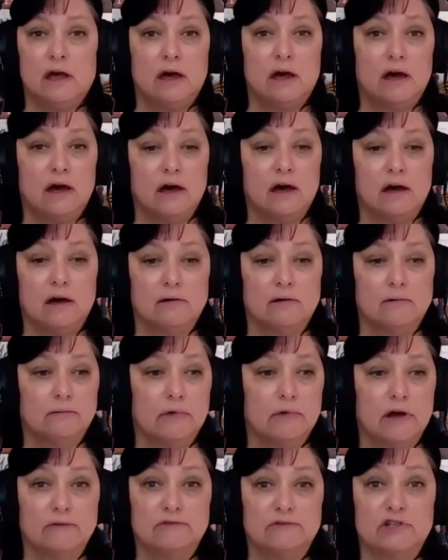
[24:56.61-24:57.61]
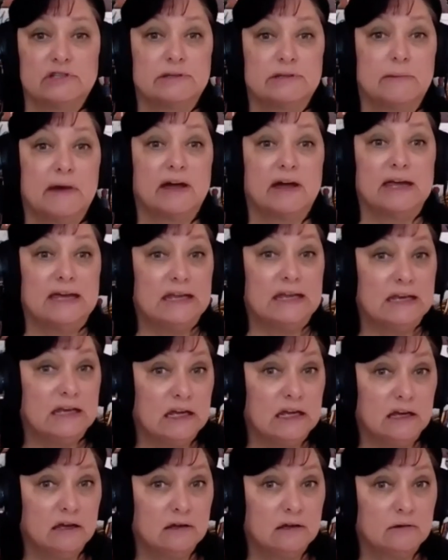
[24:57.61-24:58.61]
of just about
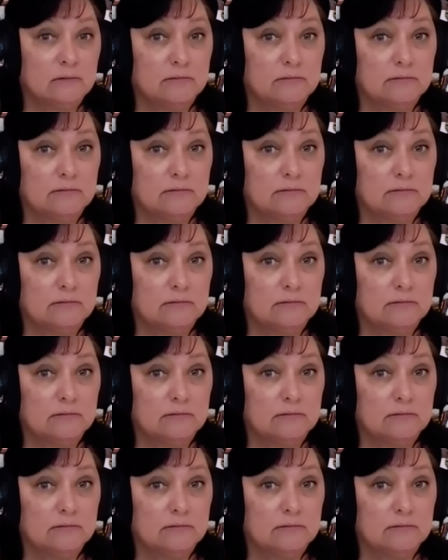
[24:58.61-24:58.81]
any